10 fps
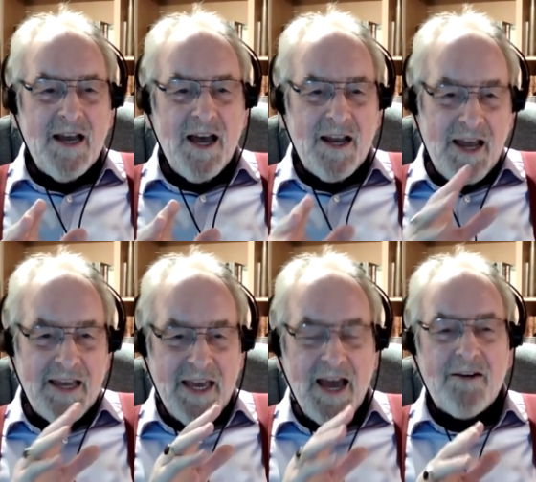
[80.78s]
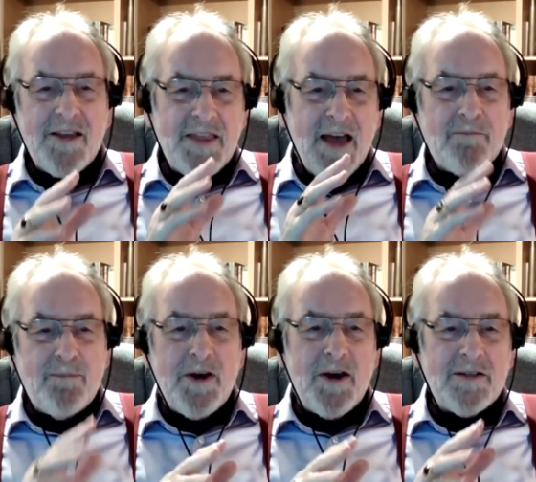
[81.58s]
And I carried that
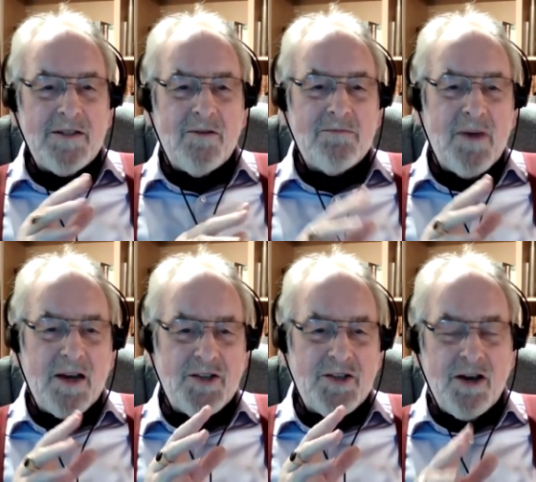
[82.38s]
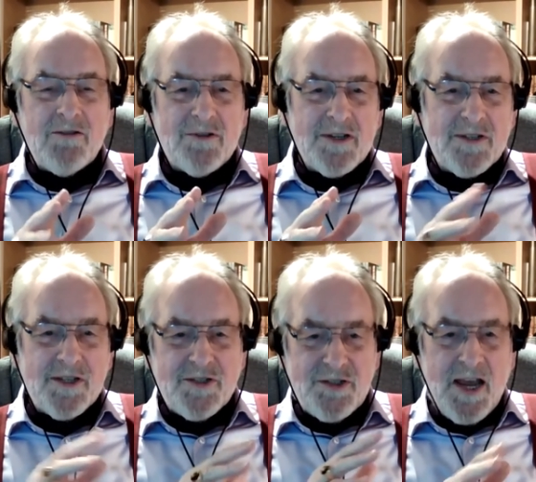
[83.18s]
burden on my shoulders,
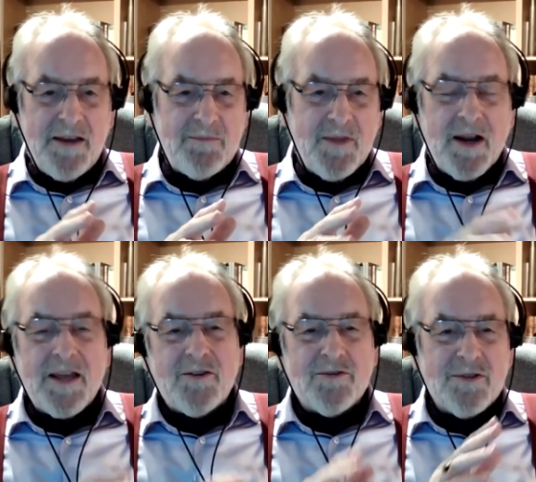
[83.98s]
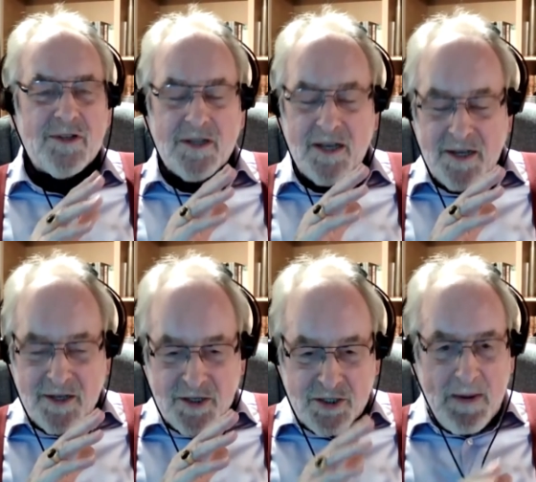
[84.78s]
ashamed that I couldn't
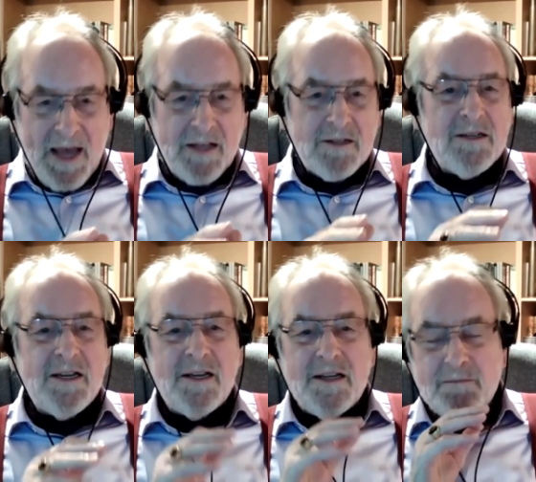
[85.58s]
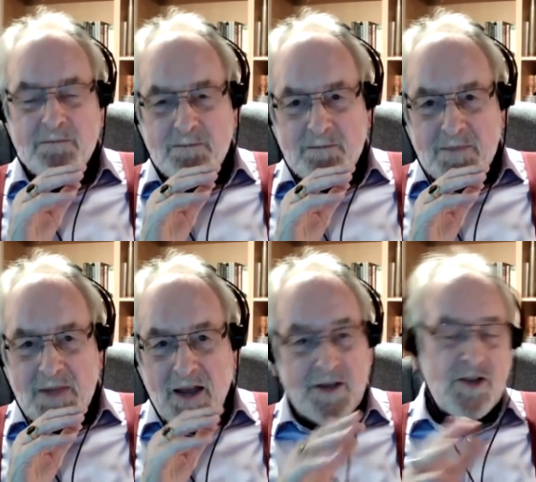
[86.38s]
spell.
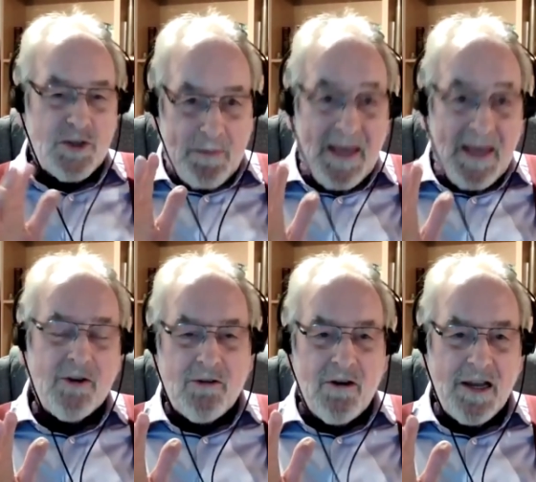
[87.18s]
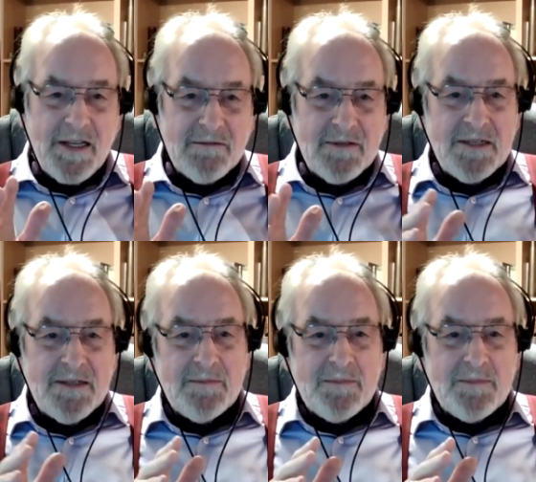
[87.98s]
I could speak all right,
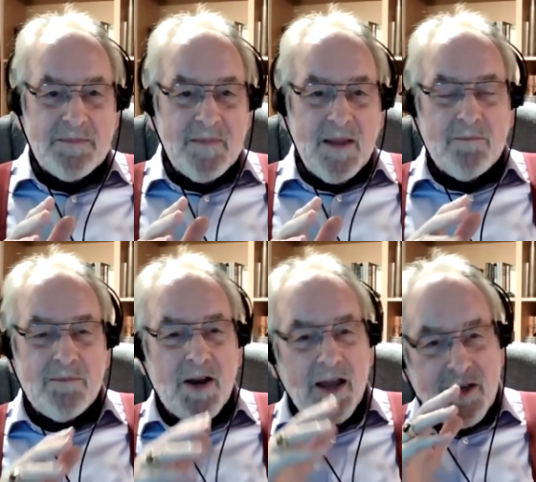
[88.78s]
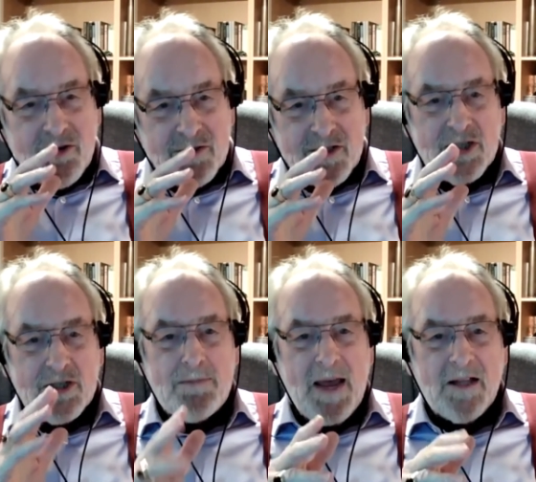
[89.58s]
but I couldn't
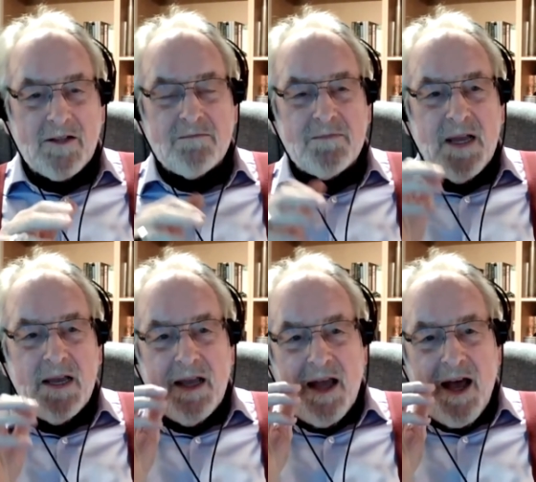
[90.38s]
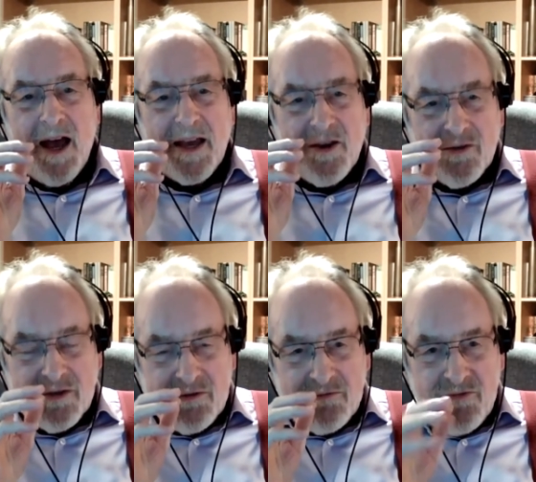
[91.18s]
spell. I
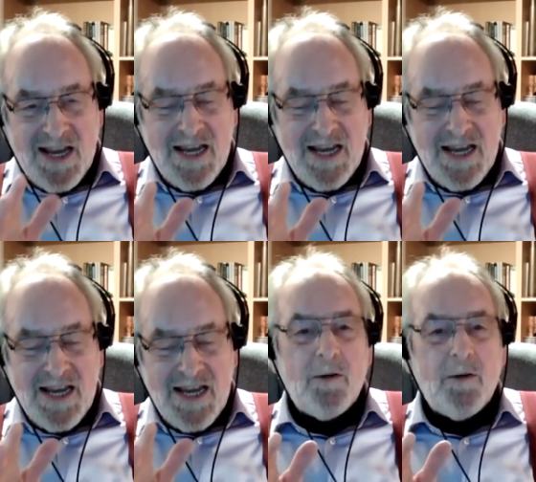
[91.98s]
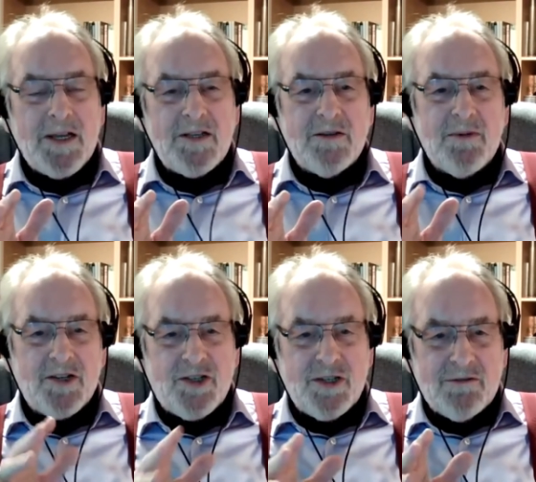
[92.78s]
couldn't read properly to
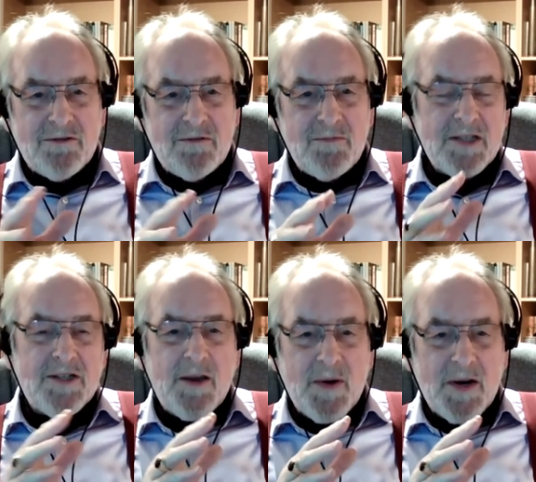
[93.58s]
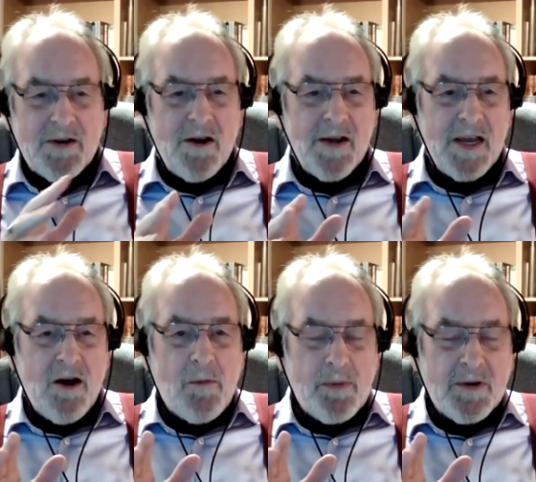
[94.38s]
my children as they were growing up